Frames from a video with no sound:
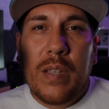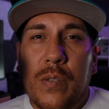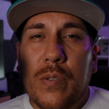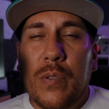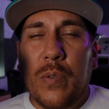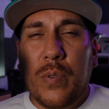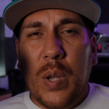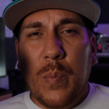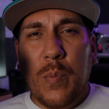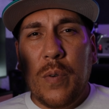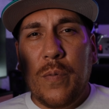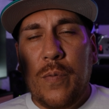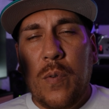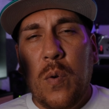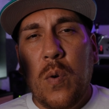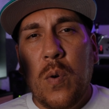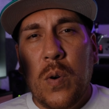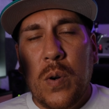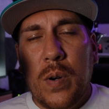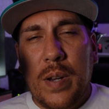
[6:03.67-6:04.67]
So number
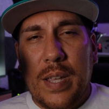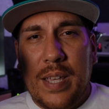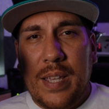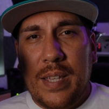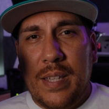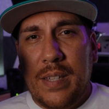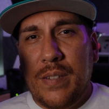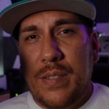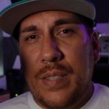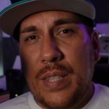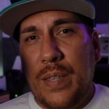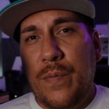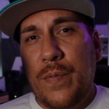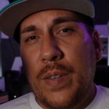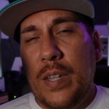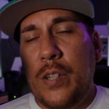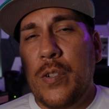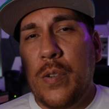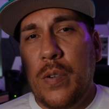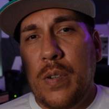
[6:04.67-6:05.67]
4 is the
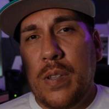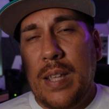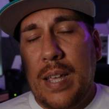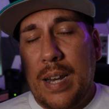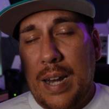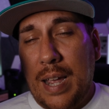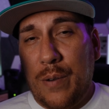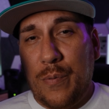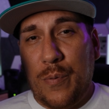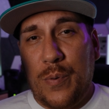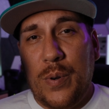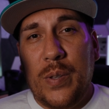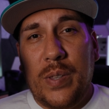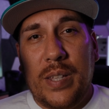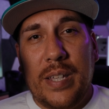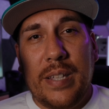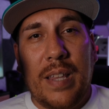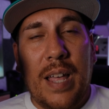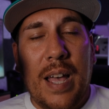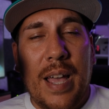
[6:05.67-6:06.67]
feature that I
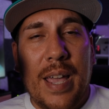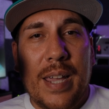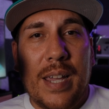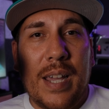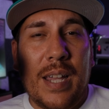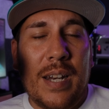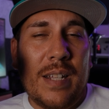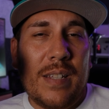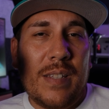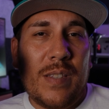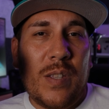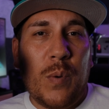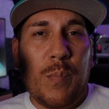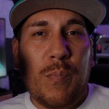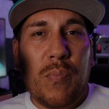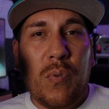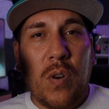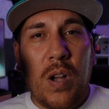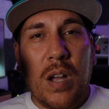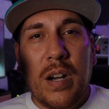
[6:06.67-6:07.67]
really like, and it's their
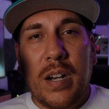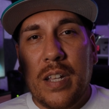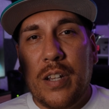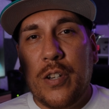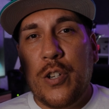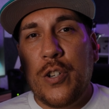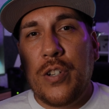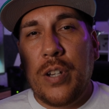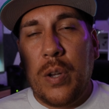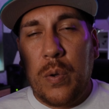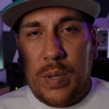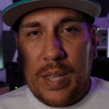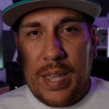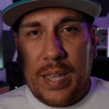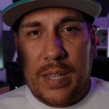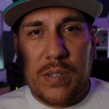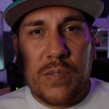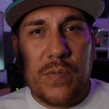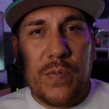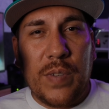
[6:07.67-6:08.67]
product
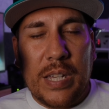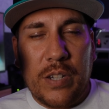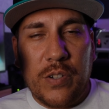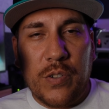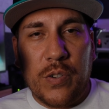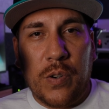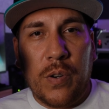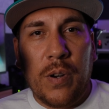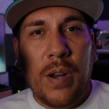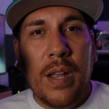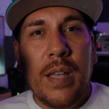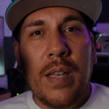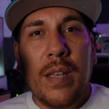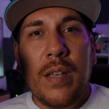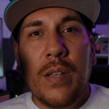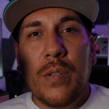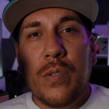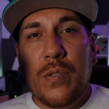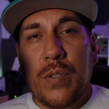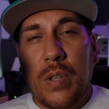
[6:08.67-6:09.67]
showcase feature.
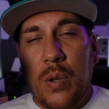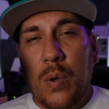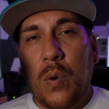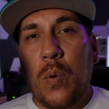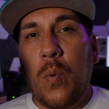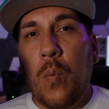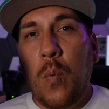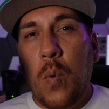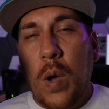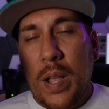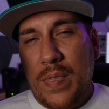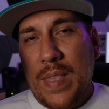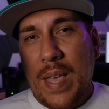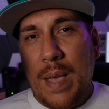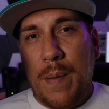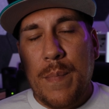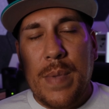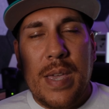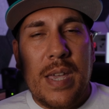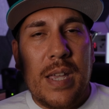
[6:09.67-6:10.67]
So what
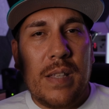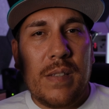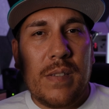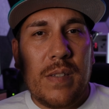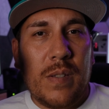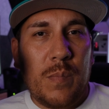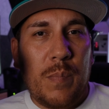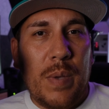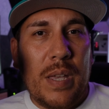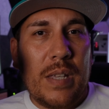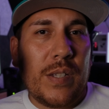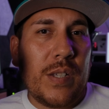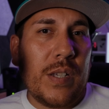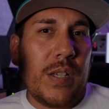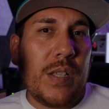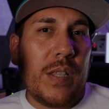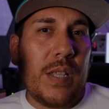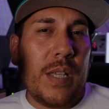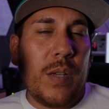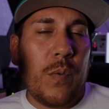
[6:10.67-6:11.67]
that means is
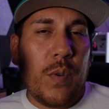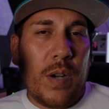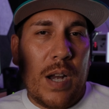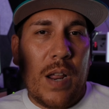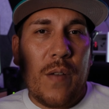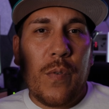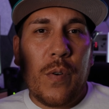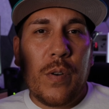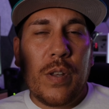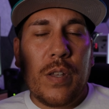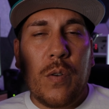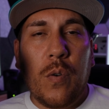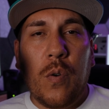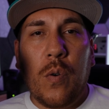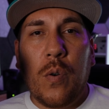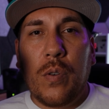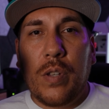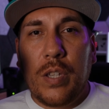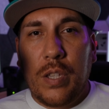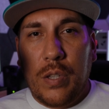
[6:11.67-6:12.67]
basically whenever
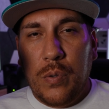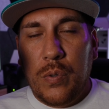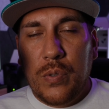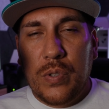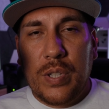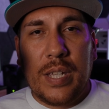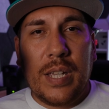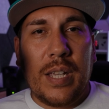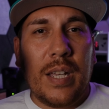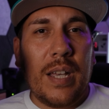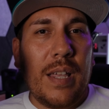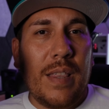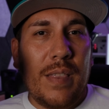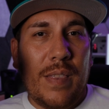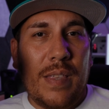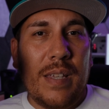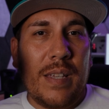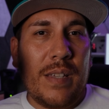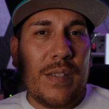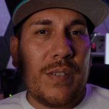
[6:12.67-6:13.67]
you're using
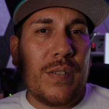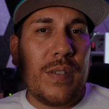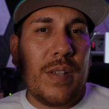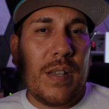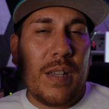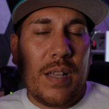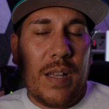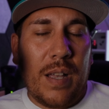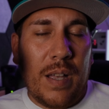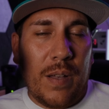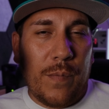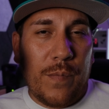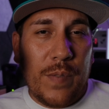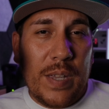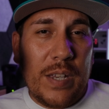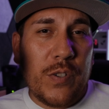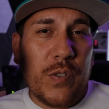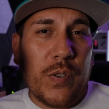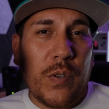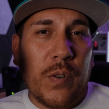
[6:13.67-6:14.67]
this
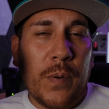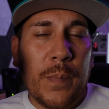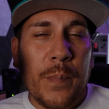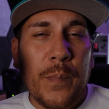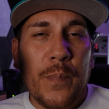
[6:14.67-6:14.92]
feature,